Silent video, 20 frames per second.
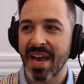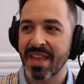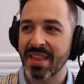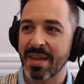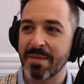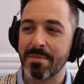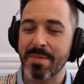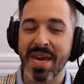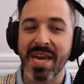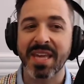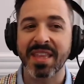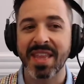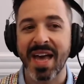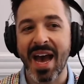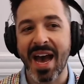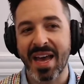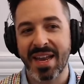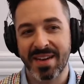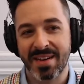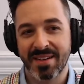and then make
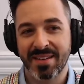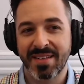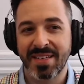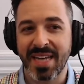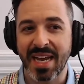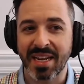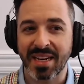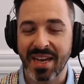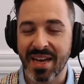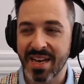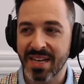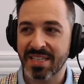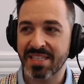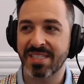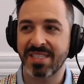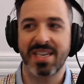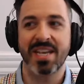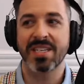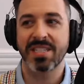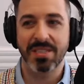that data
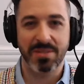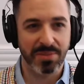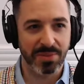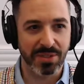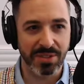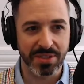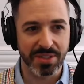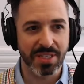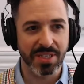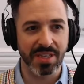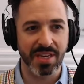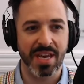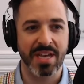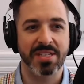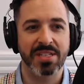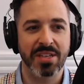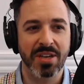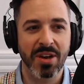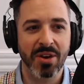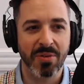accessible to the
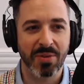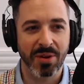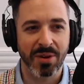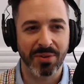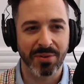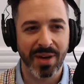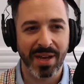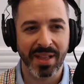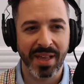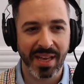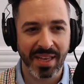SEO world, right?